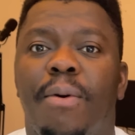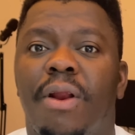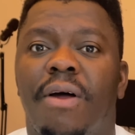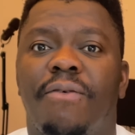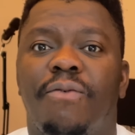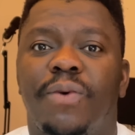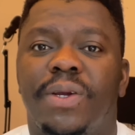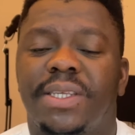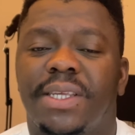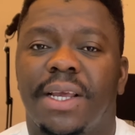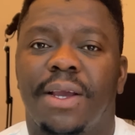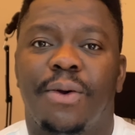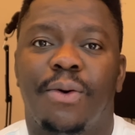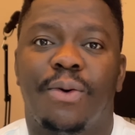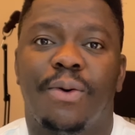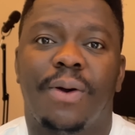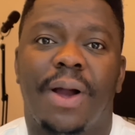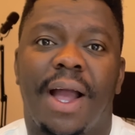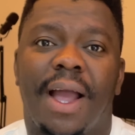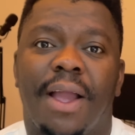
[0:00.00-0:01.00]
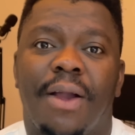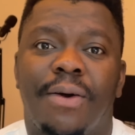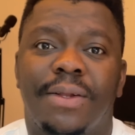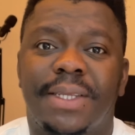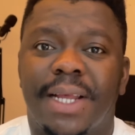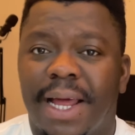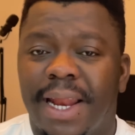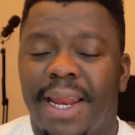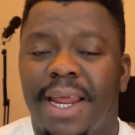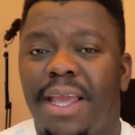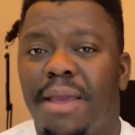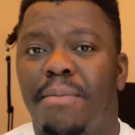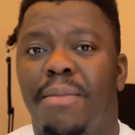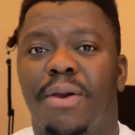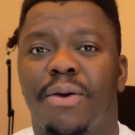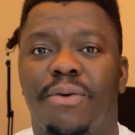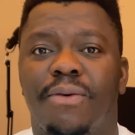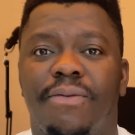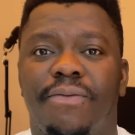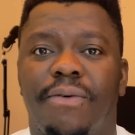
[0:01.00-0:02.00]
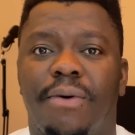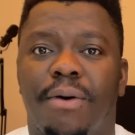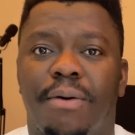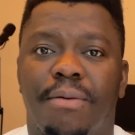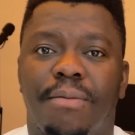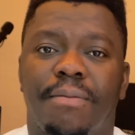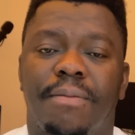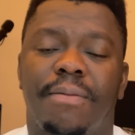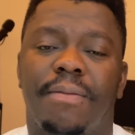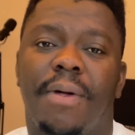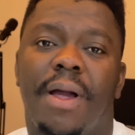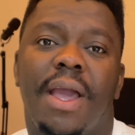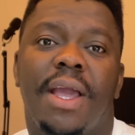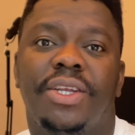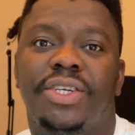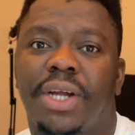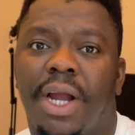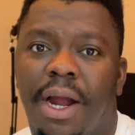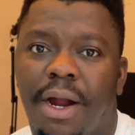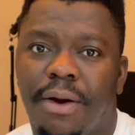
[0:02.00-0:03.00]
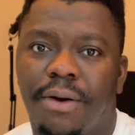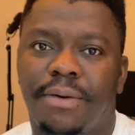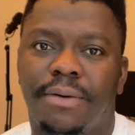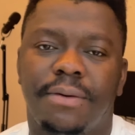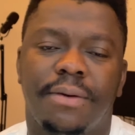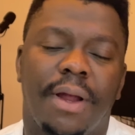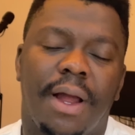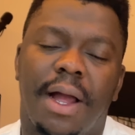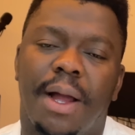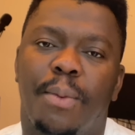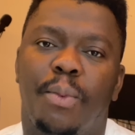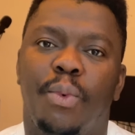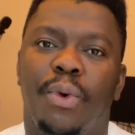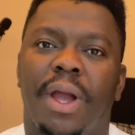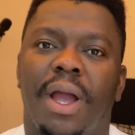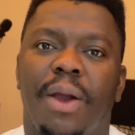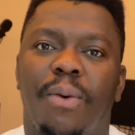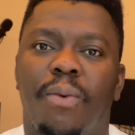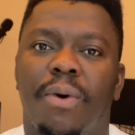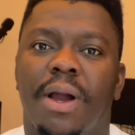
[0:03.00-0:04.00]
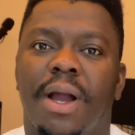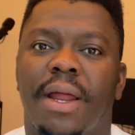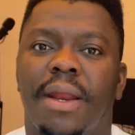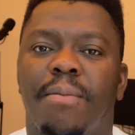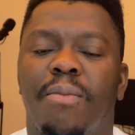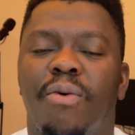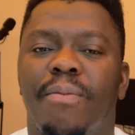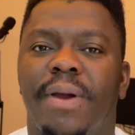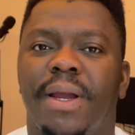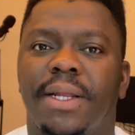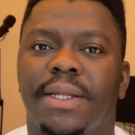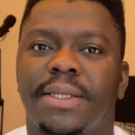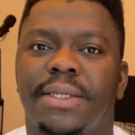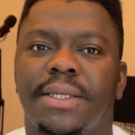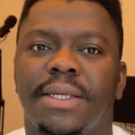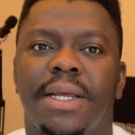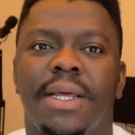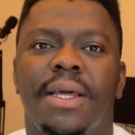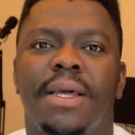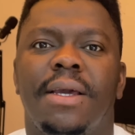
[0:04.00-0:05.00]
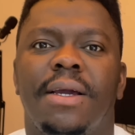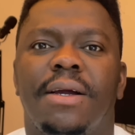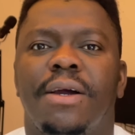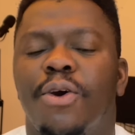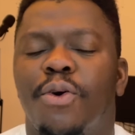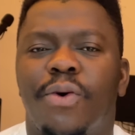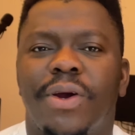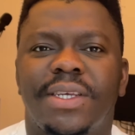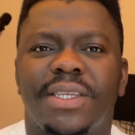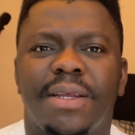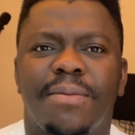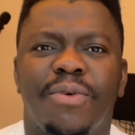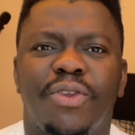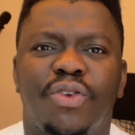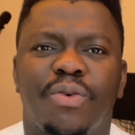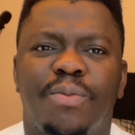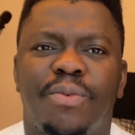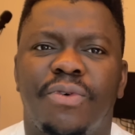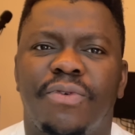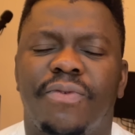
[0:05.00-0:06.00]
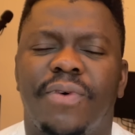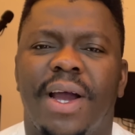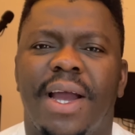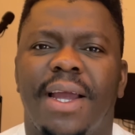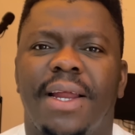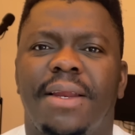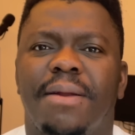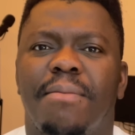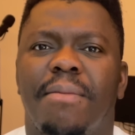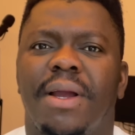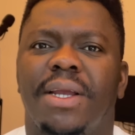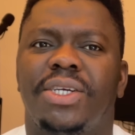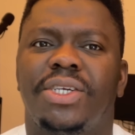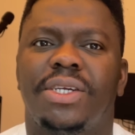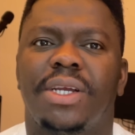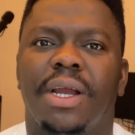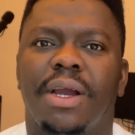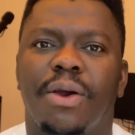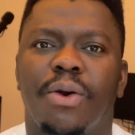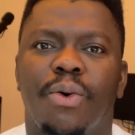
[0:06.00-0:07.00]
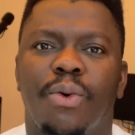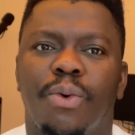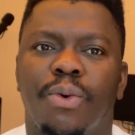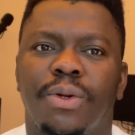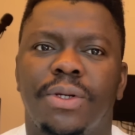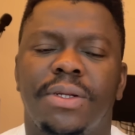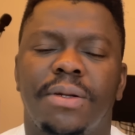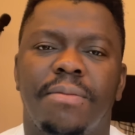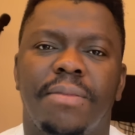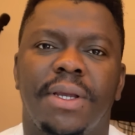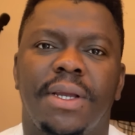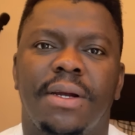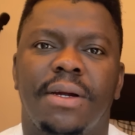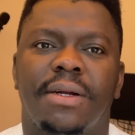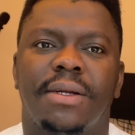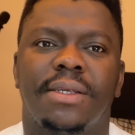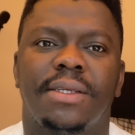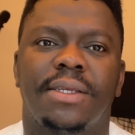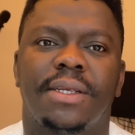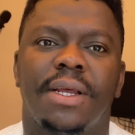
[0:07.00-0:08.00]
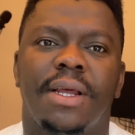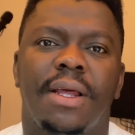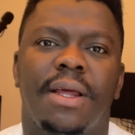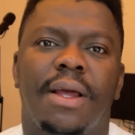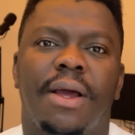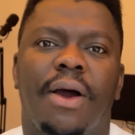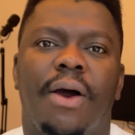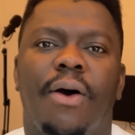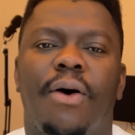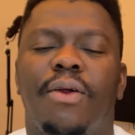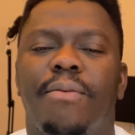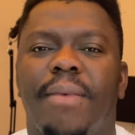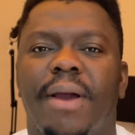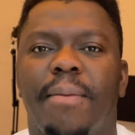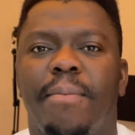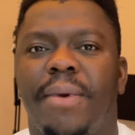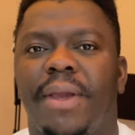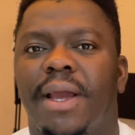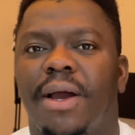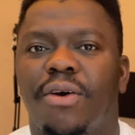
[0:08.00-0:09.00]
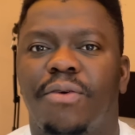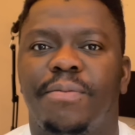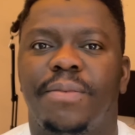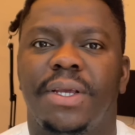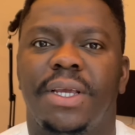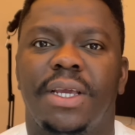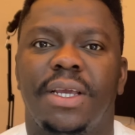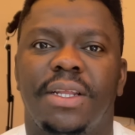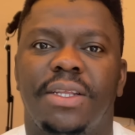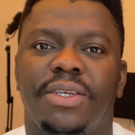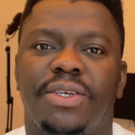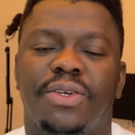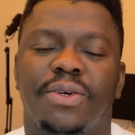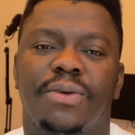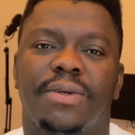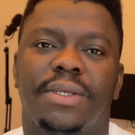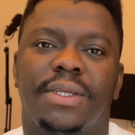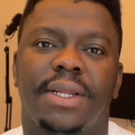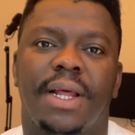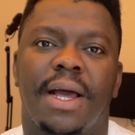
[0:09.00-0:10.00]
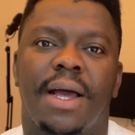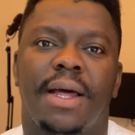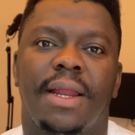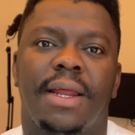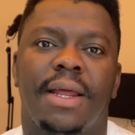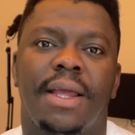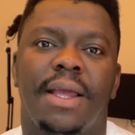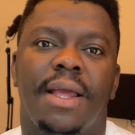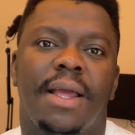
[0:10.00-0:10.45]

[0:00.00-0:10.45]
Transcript: couple of weeks ago, I got an email from HR, um, where I work at the moment, requesting me to provide my share code because on my BRP it shows that